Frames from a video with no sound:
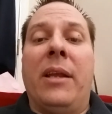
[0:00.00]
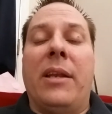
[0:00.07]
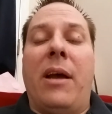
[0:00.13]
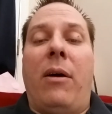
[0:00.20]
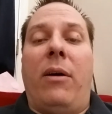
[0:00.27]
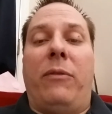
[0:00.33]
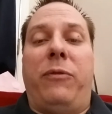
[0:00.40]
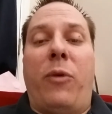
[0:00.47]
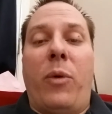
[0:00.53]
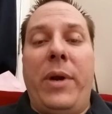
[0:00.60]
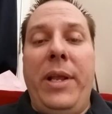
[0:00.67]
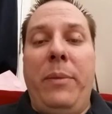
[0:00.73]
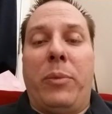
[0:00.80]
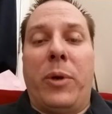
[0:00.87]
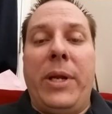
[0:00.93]
Now, a
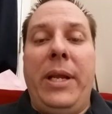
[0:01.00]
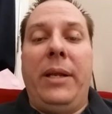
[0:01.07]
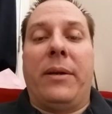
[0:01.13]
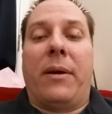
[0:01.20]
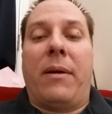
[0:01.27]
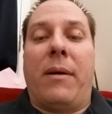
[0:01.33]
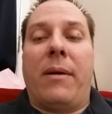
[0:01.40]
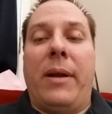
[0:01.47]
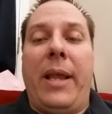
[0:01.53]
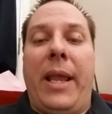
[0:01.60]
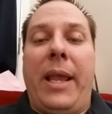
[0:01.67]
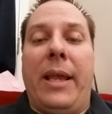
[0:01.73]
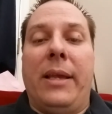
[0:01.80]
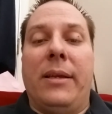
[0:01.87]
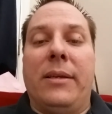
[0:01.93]
40 breeder
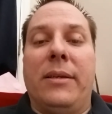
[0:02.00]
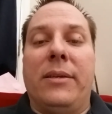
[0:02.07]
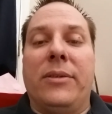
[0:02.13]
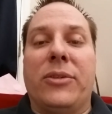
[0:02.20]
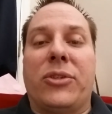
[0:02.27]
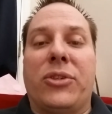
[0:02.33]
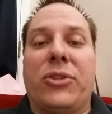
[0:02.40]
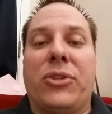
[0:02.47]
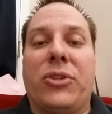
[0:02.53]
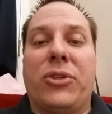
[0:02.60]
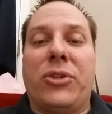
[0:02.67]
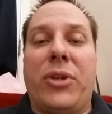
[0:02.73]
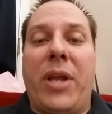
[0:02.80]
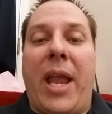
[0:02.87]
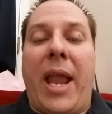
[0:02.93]

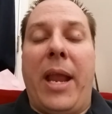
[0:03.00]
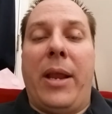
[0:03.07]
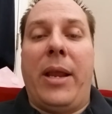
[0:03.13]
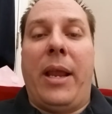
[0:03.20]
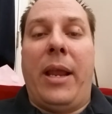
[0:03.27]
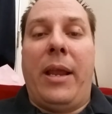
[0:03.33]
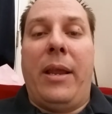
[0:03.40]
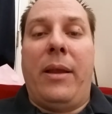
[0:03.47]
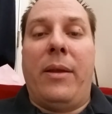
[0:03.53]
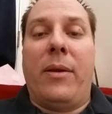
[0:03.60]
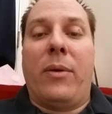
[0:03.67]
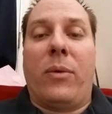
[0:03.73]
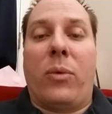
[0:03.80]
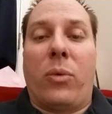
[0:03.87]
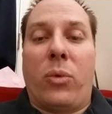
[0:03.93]
is
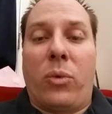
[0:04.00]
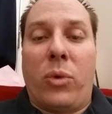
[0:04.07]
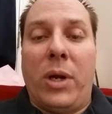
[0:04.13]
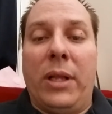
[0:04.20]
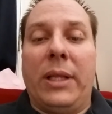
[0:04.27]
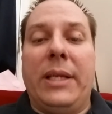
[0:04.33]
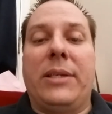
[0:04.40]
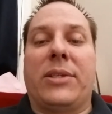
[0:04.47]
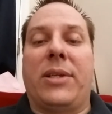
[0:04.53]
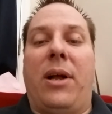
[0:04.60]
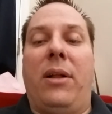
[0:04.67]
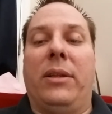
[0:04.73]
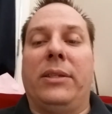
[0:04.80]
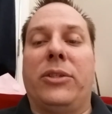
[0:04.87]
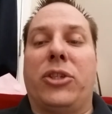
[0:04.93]
a really
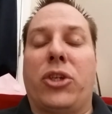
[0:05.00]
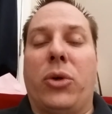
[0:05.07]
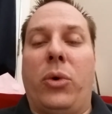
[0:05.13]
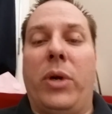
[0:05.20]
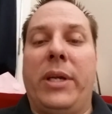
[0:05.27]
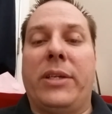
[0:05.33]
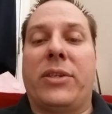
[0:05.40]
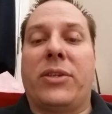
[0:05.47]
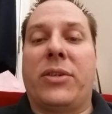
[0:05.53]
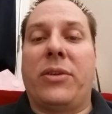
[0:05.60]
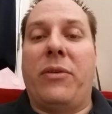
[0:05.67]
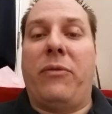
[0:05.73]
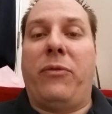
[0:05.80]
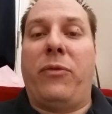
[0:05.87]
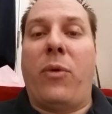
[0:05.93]
solid
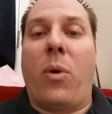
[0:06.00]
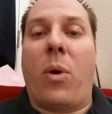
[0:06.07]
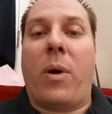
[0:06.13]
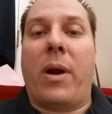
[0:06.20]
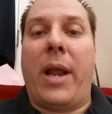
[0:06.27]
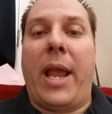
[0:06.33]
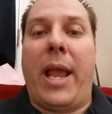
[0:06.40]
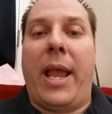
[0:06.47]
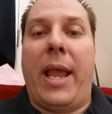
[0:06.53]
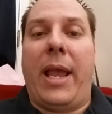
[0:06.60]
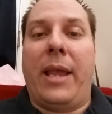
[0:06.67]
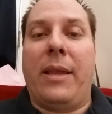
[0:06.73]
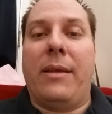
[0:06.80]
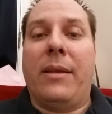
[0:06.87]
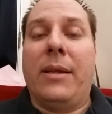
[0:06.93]
choice for
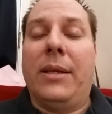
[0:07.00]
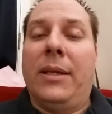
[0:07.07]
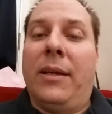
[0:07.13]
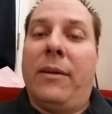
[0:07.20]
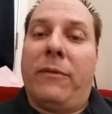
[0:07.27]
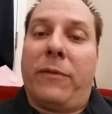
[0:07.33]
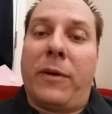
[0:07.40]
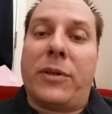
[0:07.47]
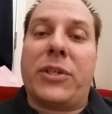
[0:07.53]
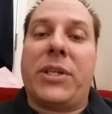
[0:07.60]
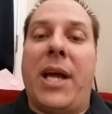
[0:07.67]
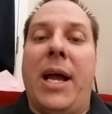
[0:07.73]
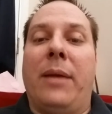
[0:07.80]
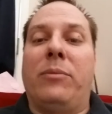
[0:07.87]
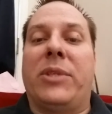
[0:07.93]
a
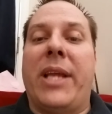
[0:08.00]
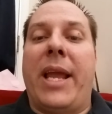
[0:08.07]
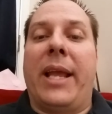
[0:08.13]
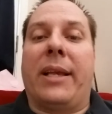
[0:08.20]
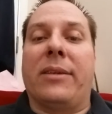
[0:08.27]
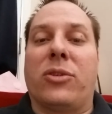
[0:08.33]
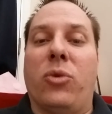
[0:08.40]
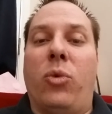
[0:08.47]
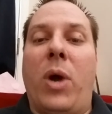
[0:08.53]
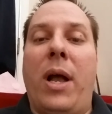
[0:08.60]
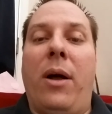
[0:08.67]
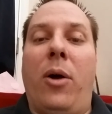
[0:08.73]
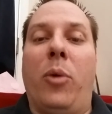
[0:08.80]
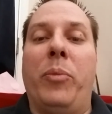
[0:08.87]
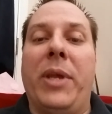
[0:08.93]
first time tank as
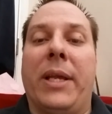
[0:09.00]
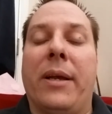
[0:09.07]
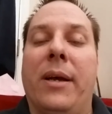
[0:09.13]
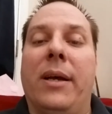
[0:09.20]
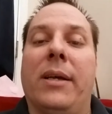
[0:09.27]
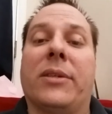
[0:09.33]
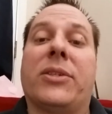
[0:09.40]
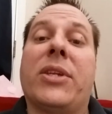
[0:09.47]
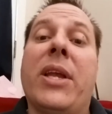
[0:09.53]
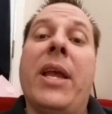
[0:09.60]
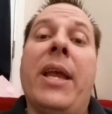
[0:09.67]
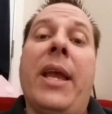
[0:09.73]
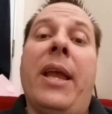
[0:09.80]
well because